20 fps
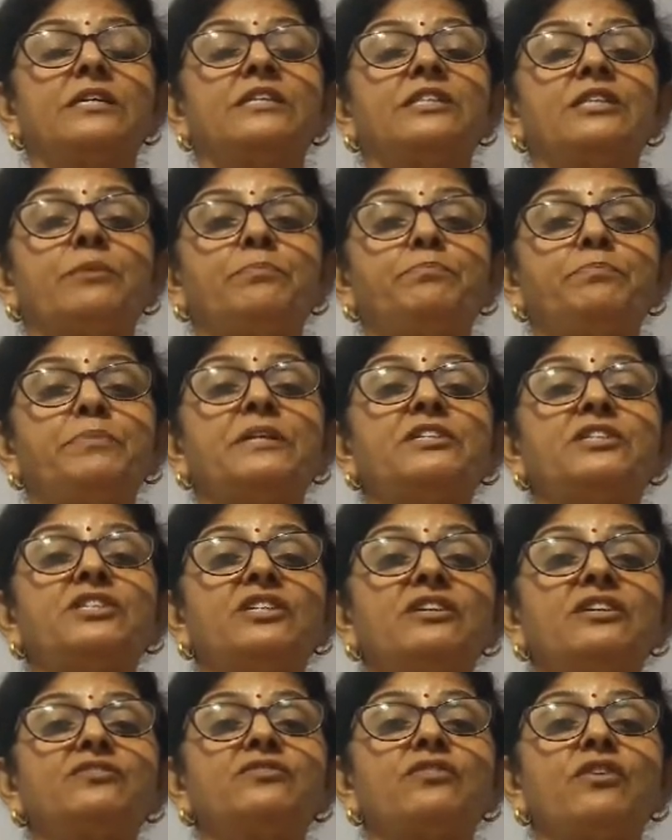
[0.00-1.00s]
The
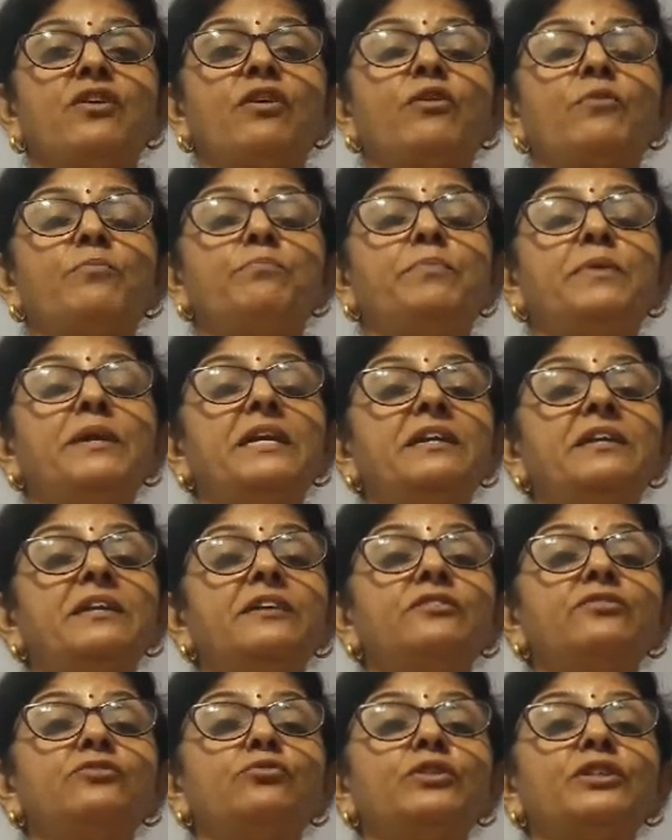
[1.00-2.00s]
pictures of
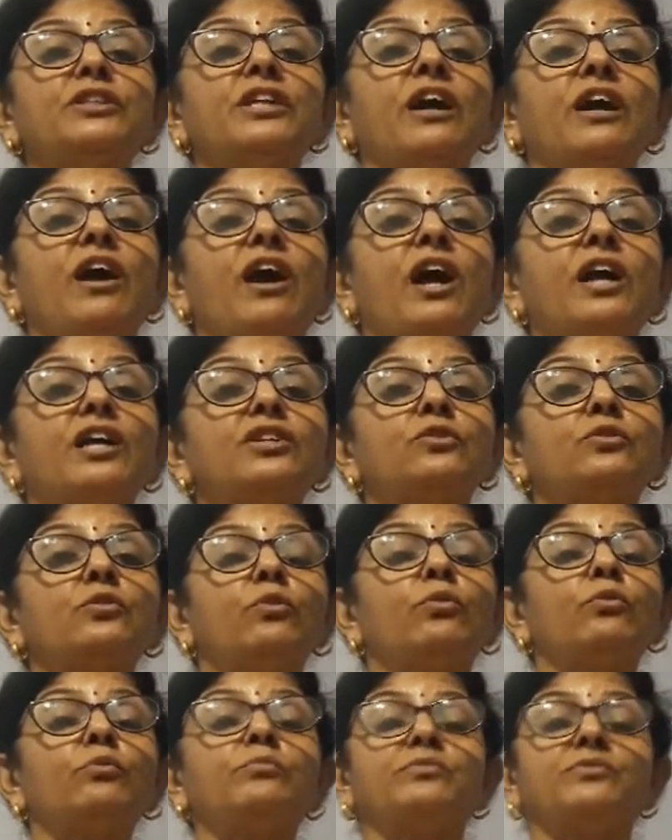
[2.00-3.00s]
buildings with high
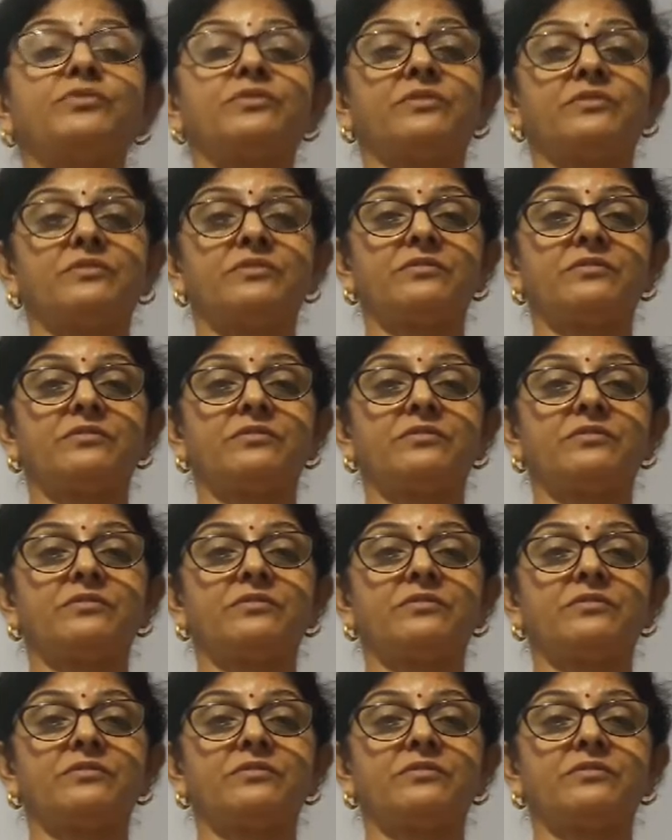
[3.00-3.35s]
domes